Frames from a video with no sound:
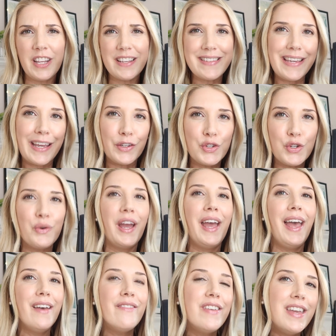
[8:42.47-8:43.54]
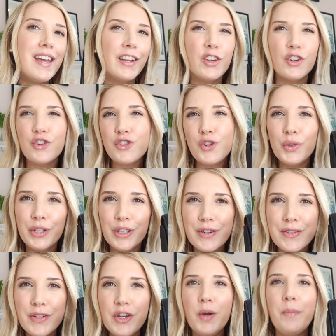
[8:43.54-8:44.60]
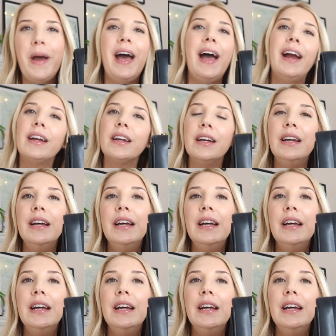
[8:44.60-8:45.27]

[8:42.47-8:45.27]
doesn't get too heavy on your shoulders or your back.